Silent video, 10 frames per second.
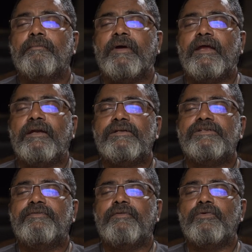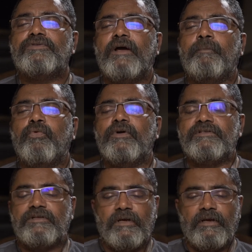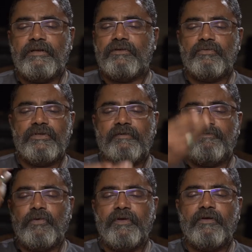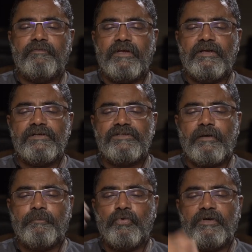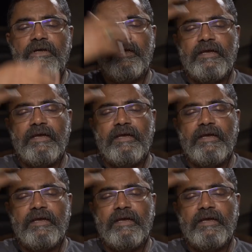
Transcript: My energy flows upwards, sir, and through that flowing of the energy upward,